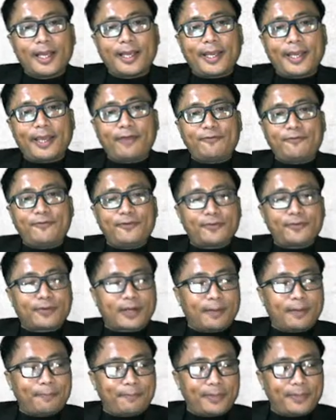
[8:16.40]
If you
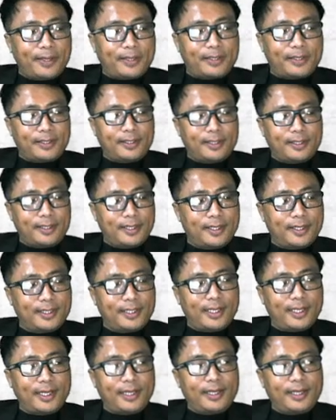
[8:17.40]
compare
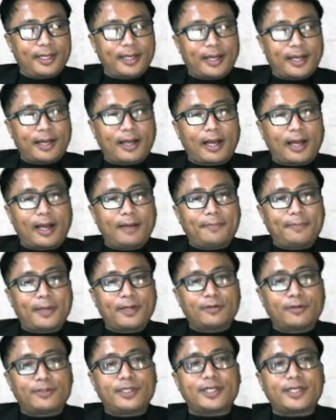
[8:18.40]
the
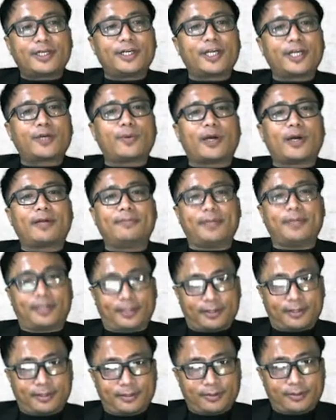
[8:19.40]
abiotic
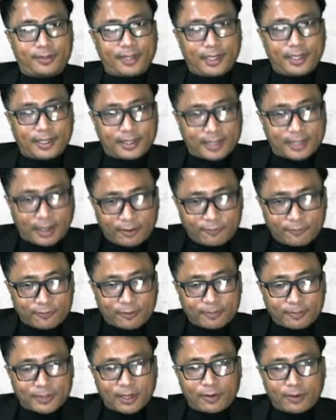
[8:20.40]
requirement, okay, now
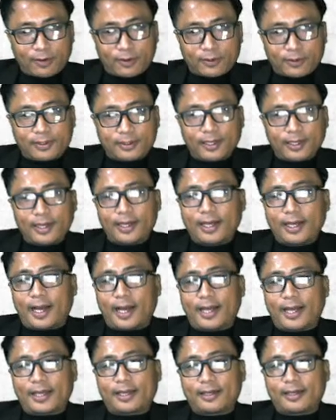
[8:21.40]
from now on,
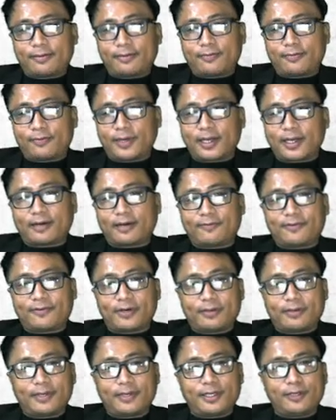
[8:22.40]
I can very
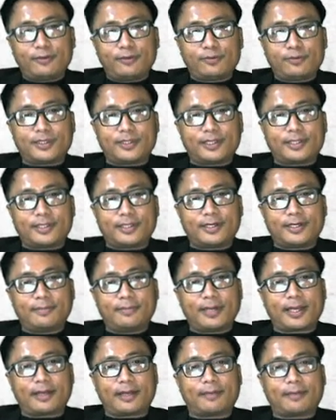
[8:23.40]
comfortably use a
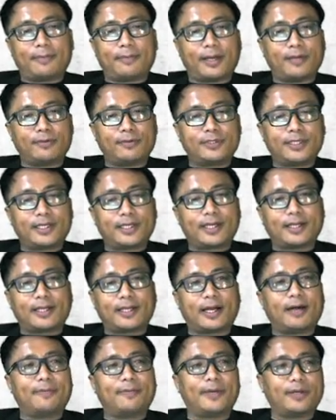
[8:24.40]
term like biotic
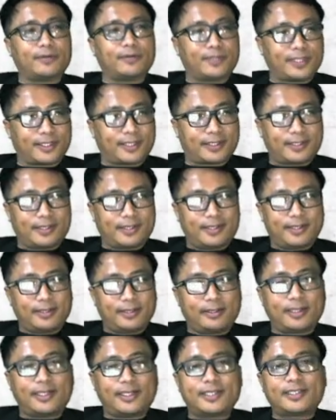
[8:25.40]
and abiotic.
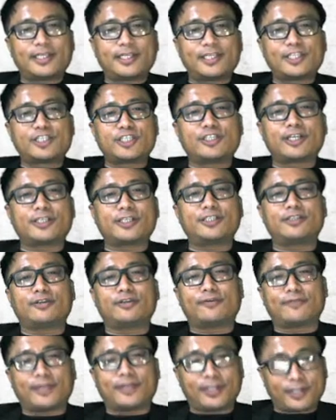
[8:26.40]
That is the structure
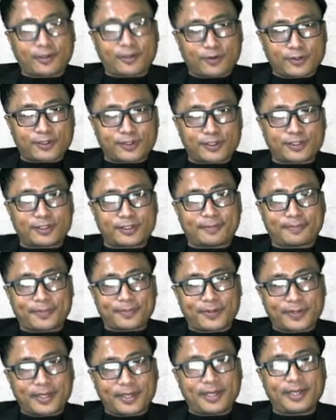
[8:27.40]
of the ecosystem.
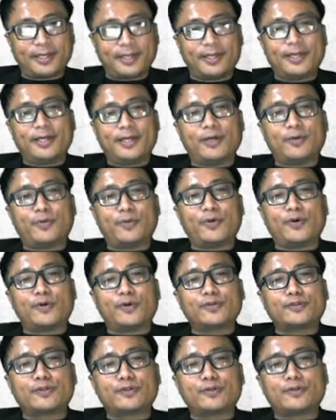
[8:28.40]
Okay, we
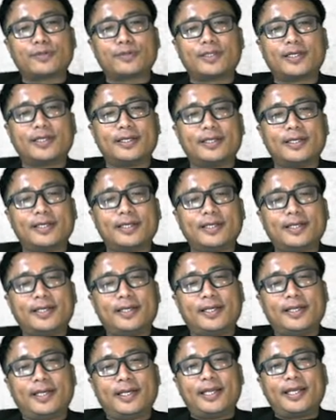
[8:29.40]
also know the
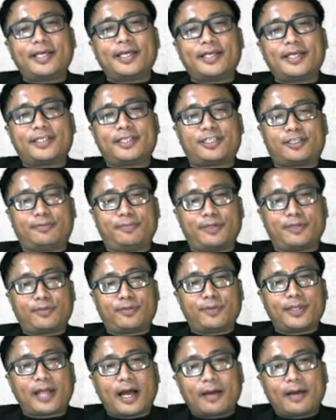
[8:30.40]
linkage
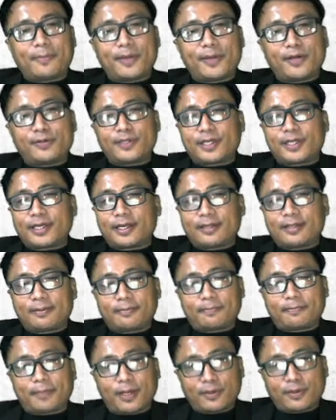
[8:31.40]
between abiotic
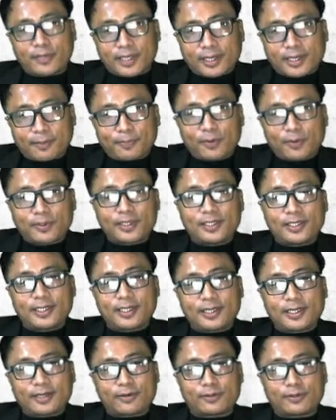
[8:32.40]
and biotic component
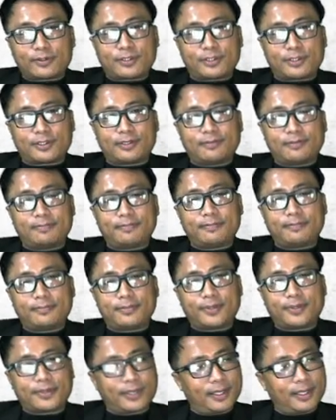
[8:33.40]
in the ecosystem.
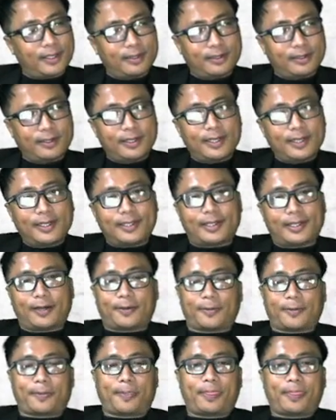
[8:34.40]
Okay,
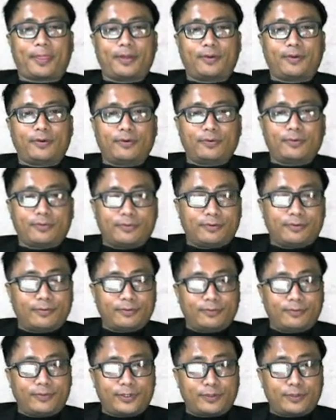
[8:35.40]
now,
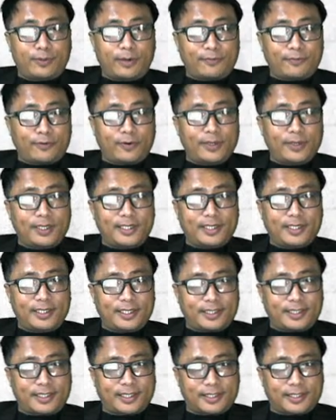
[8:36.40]
which we have already
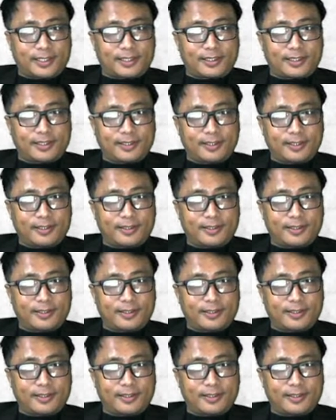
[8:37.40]
discussed.